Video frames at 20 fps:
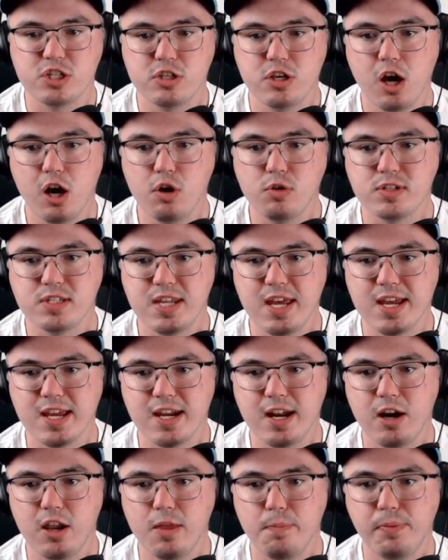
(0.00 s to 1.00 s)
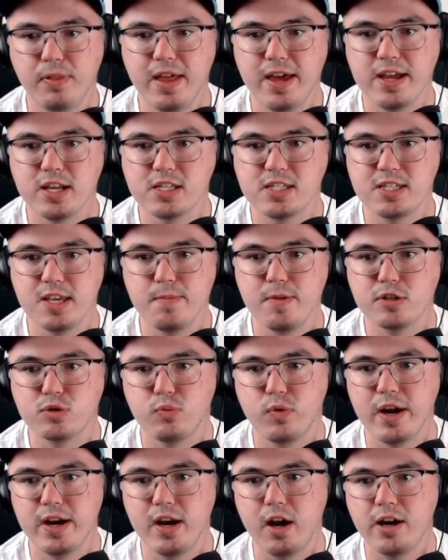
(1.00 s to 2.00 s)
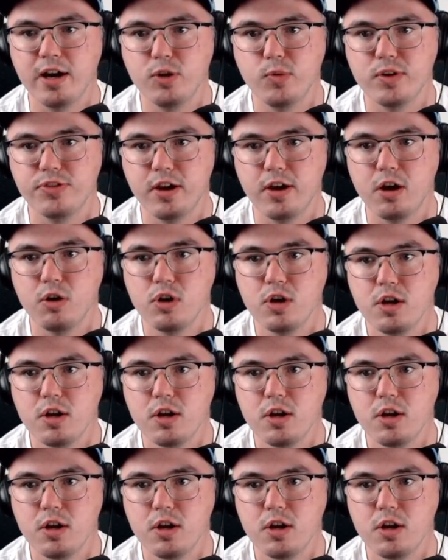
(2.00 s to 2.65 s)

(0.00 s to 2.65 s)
No, it's taken out of the play. Simmons right onto it, though.